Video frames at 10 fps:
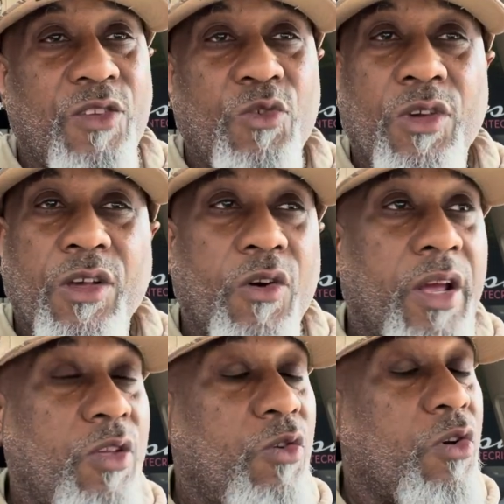You can go
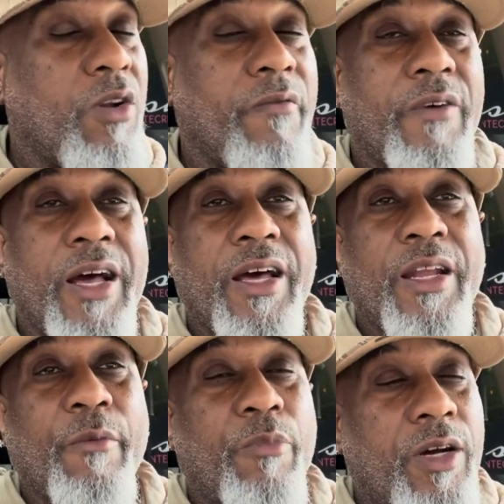there and you're going to find
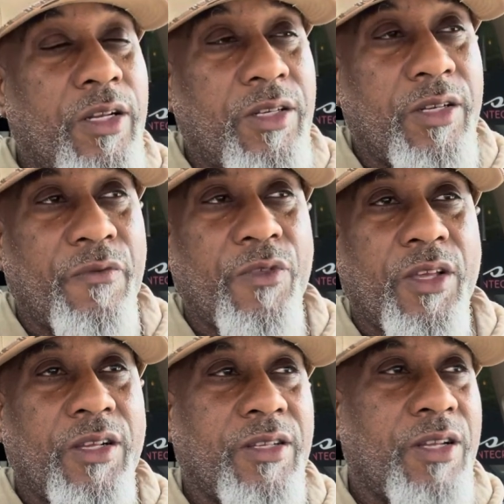a bunch of different
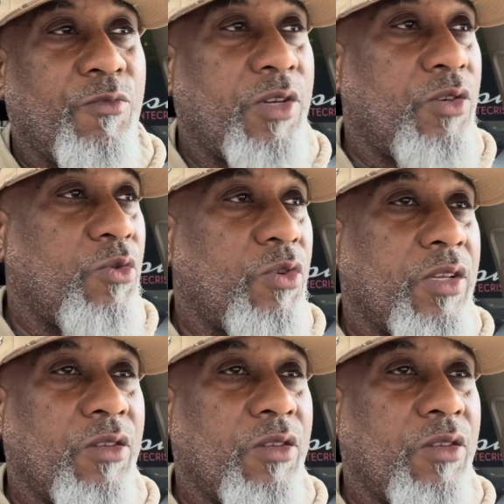things that we're doing.